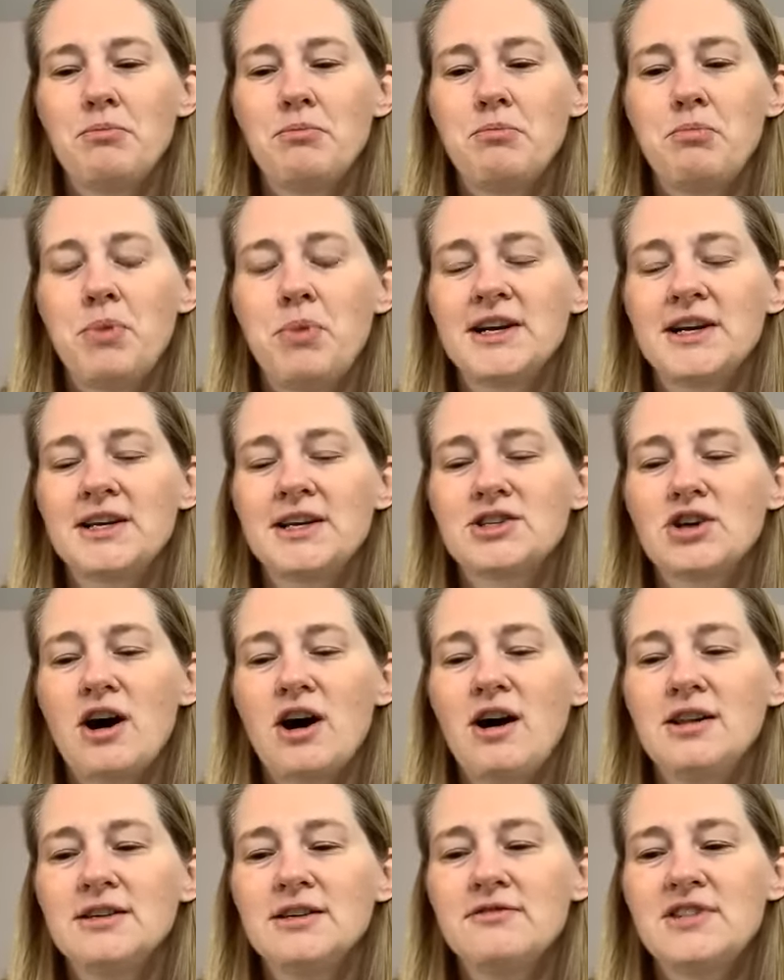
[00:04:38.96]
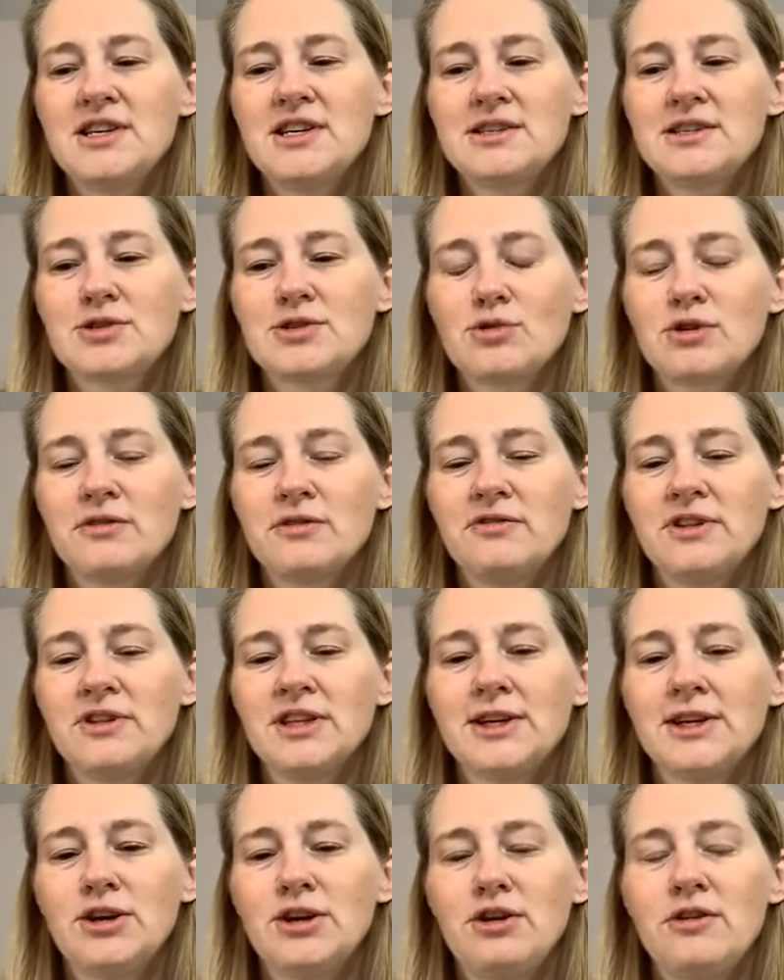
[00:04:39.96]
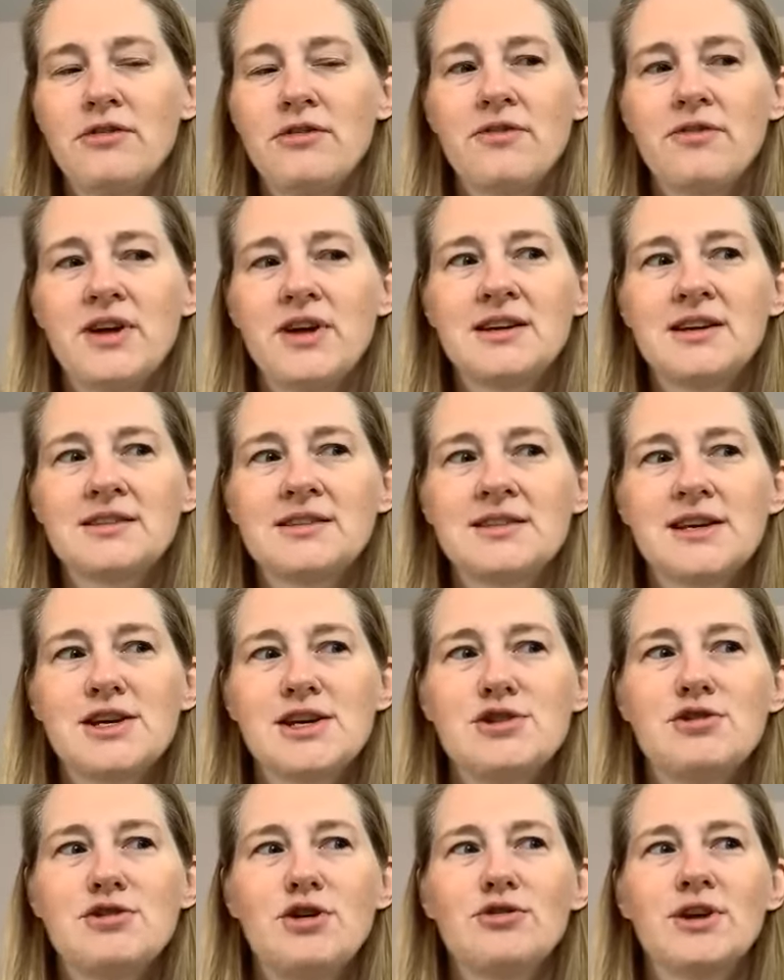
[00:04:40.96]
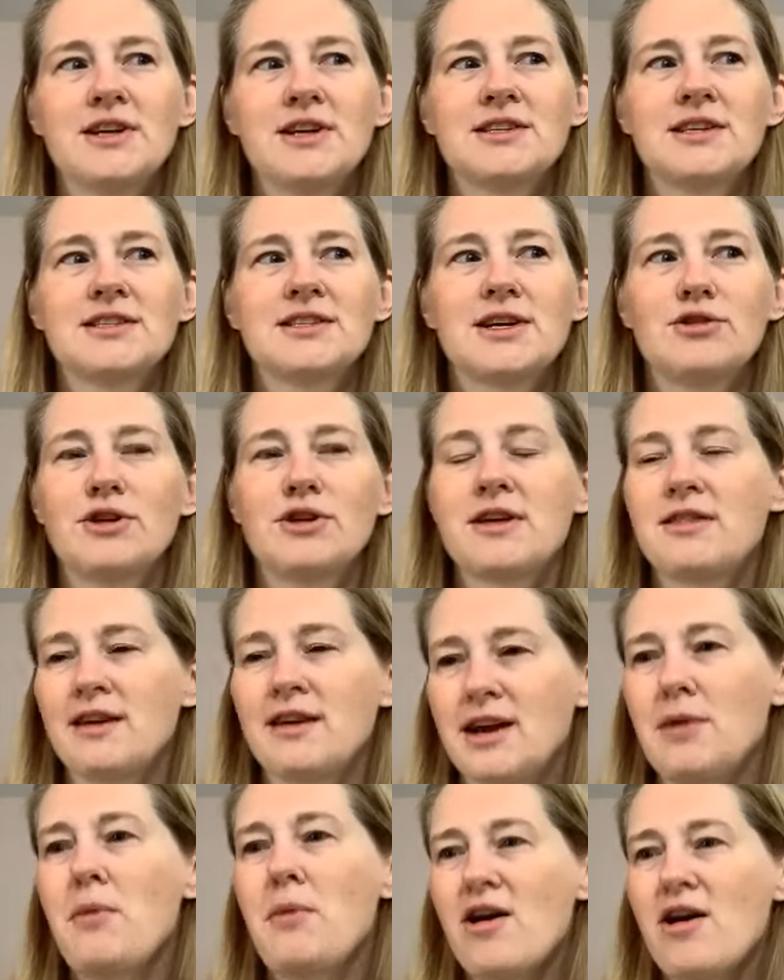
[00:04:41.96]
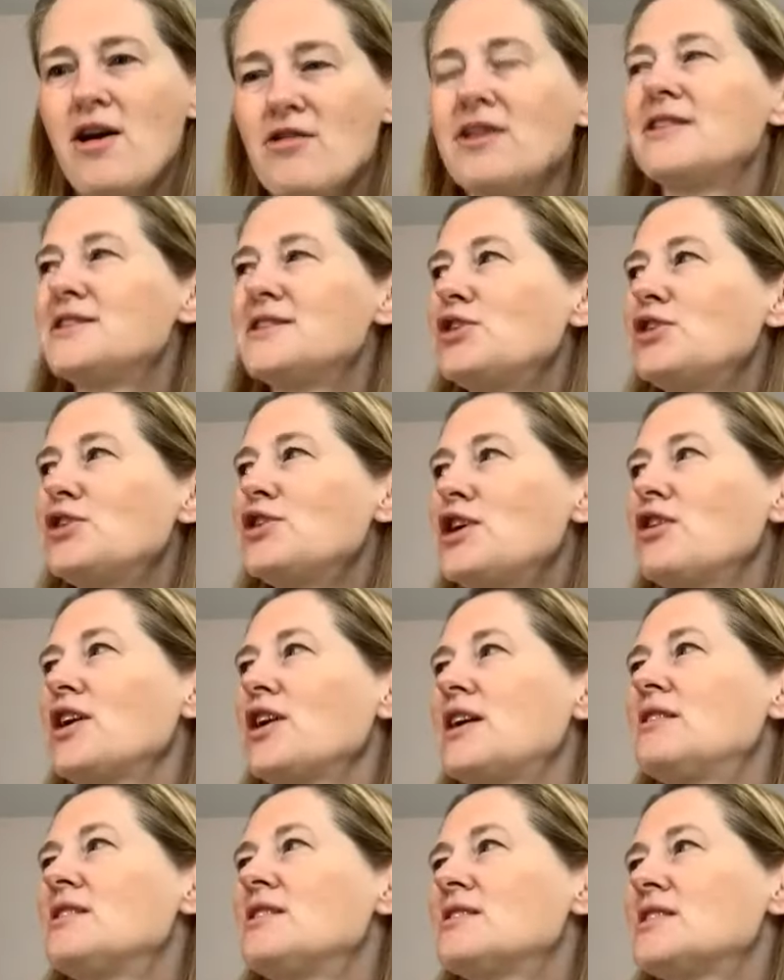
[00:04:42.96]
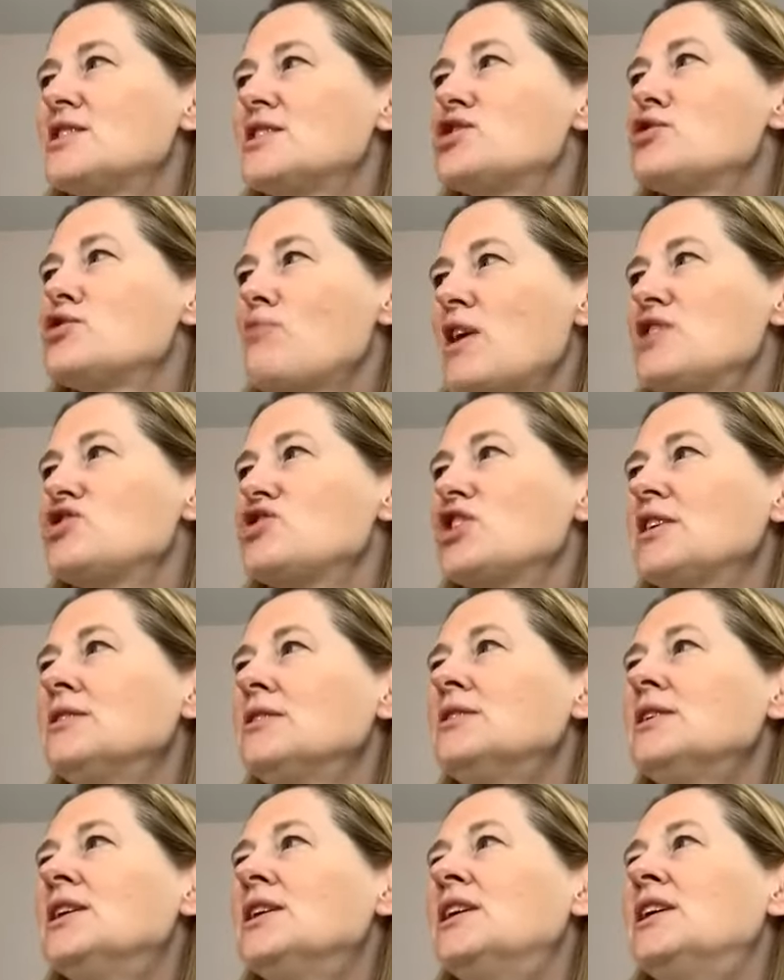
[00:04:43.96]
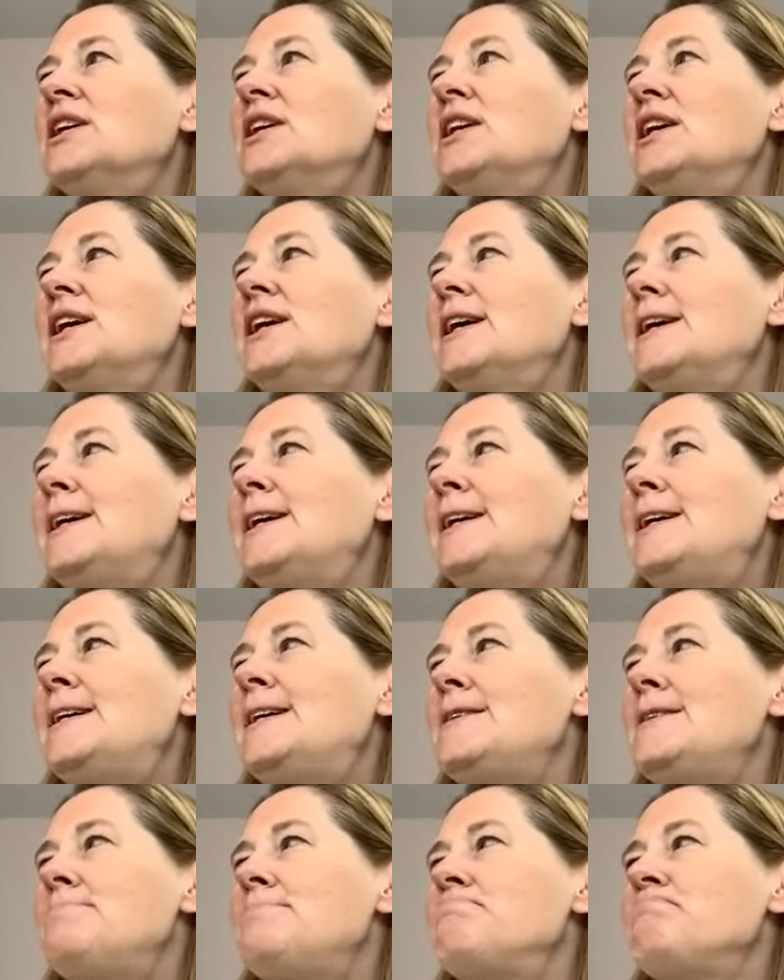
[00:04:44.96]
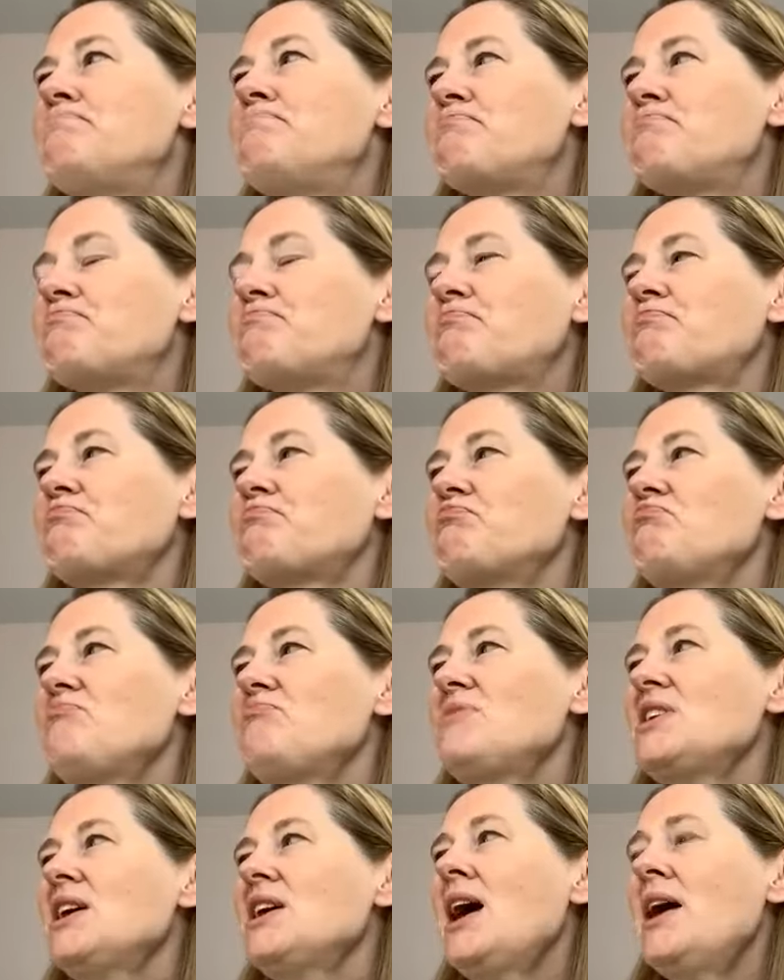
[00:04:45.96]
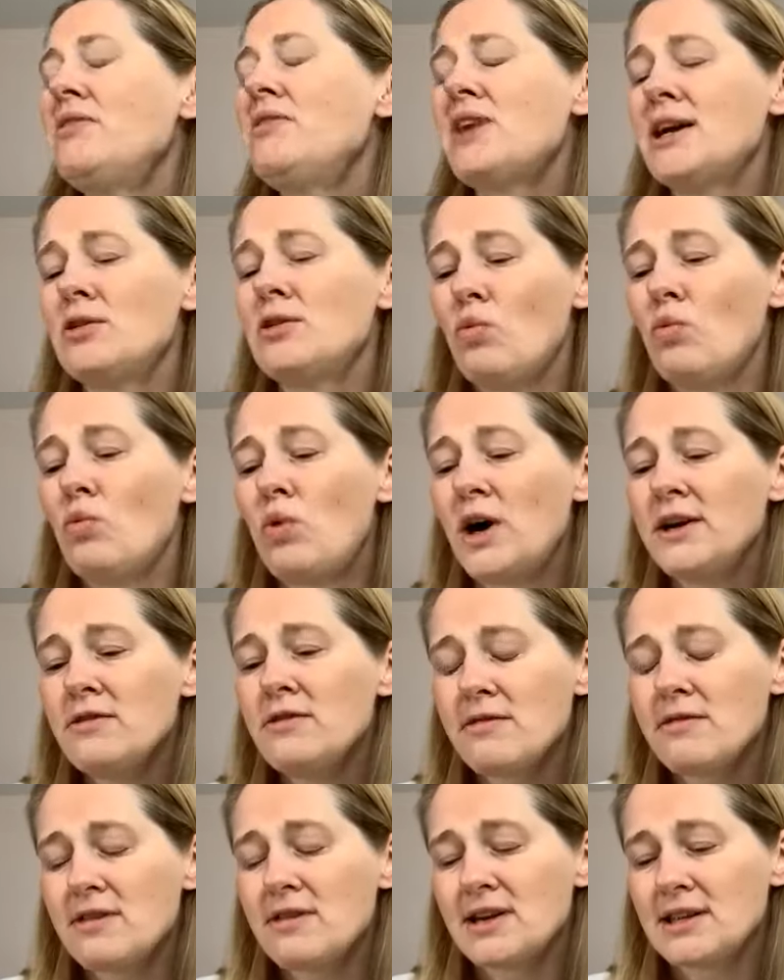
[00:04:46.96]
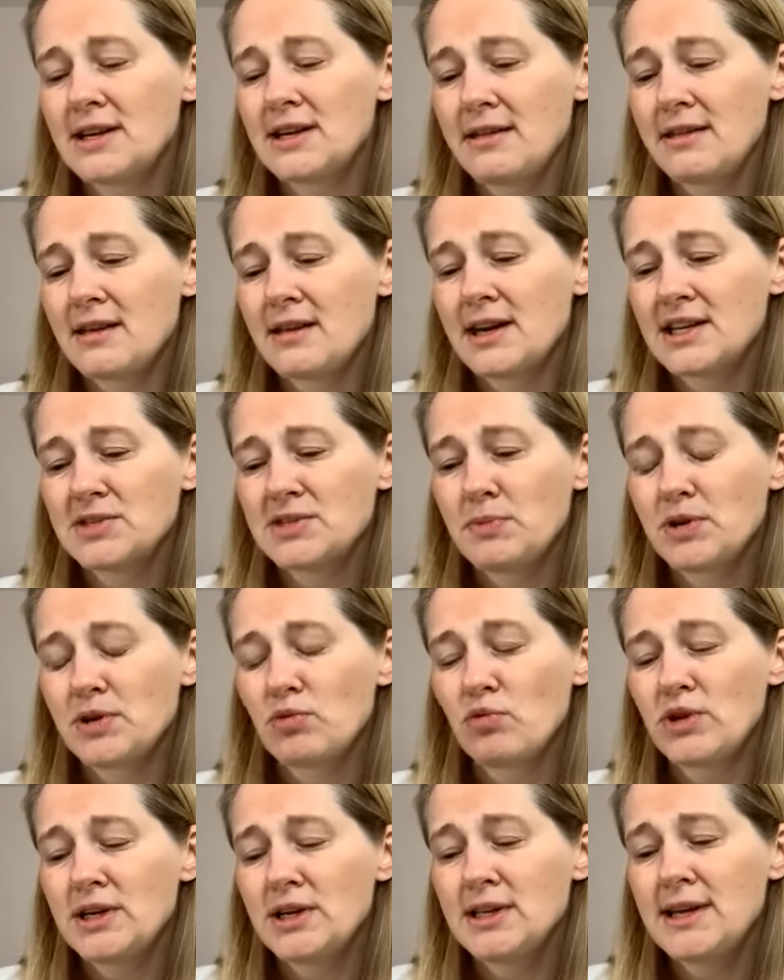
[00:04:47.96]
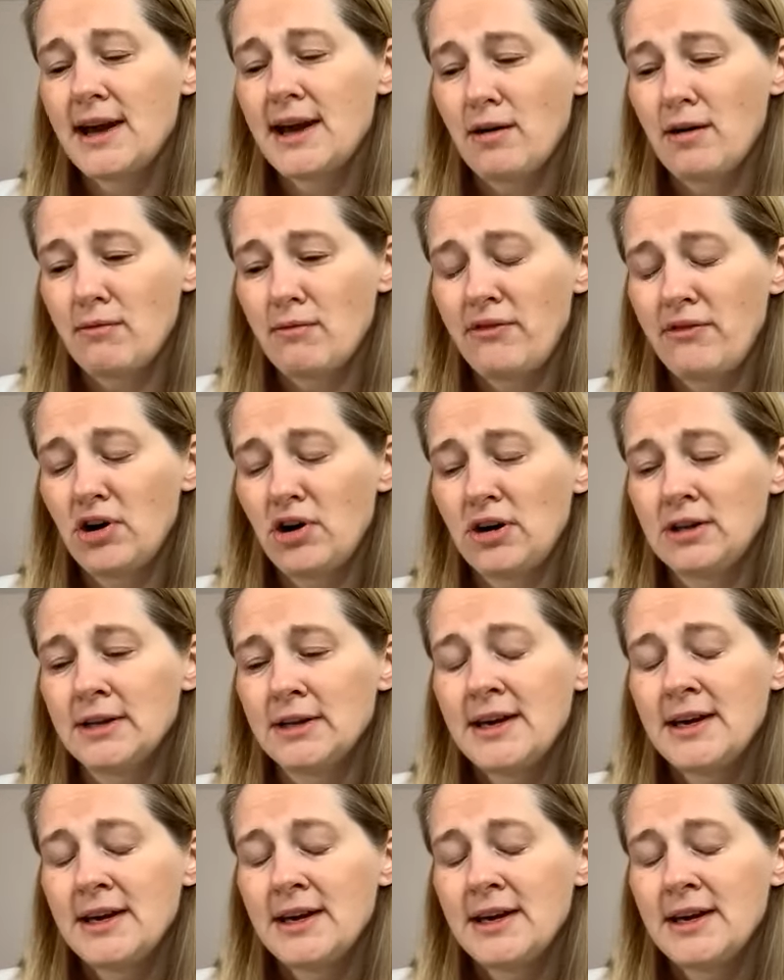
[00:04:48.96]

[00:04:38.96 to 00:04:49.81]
But it's all of these sort of little things that you don't necessarily think about until you're in the situation. And then one other thing that I think has been really helpful